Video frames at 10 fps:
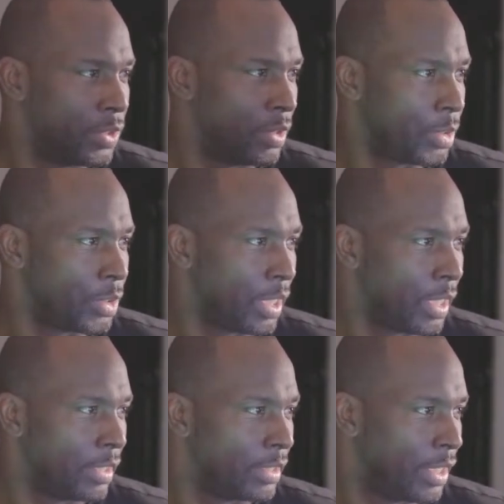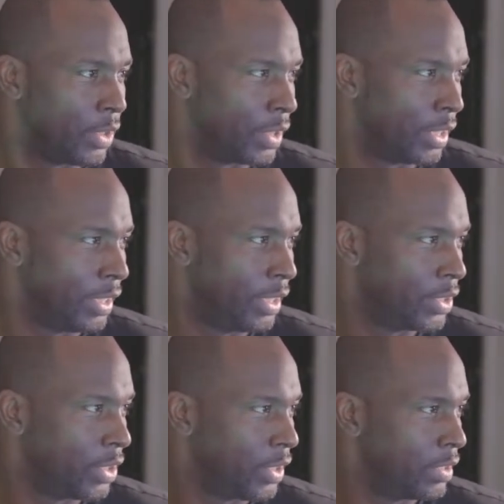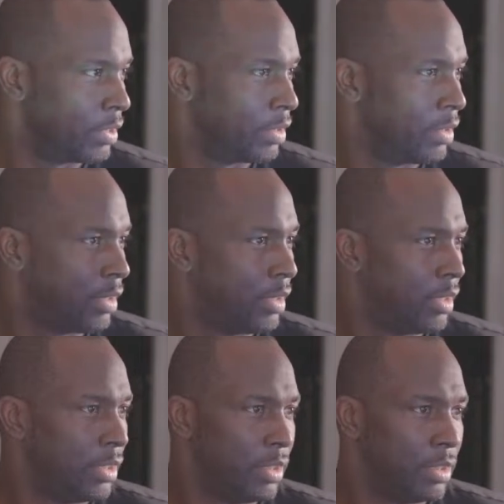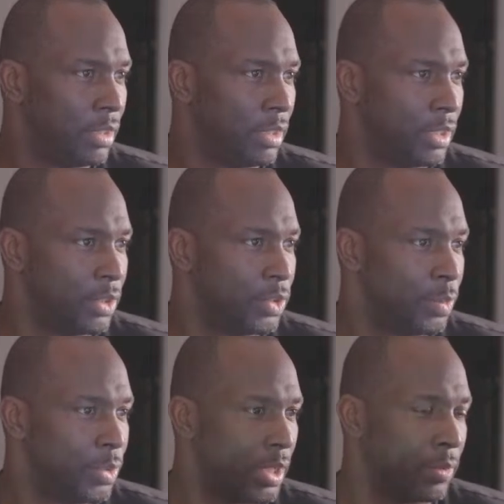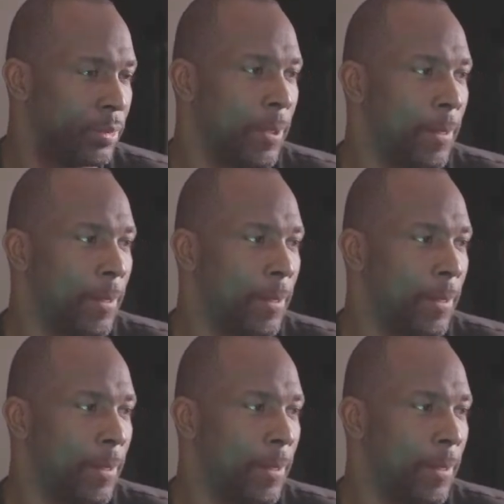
I'm gonna try and get on the lead attorney's uh, YouTube channel,